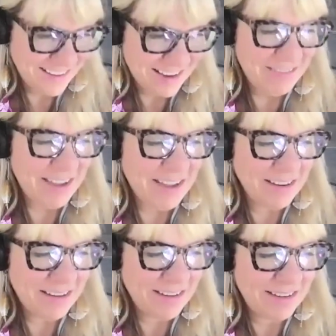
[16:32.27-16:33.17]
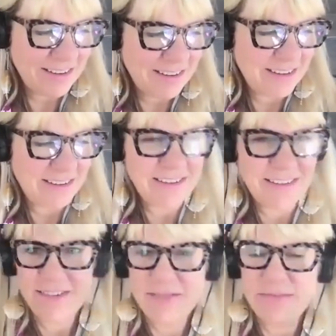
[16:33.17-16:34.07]
Love that. I
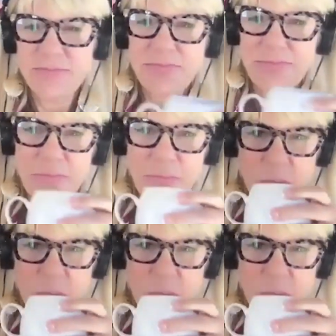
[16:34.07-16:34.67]
um, played with Hot Wheel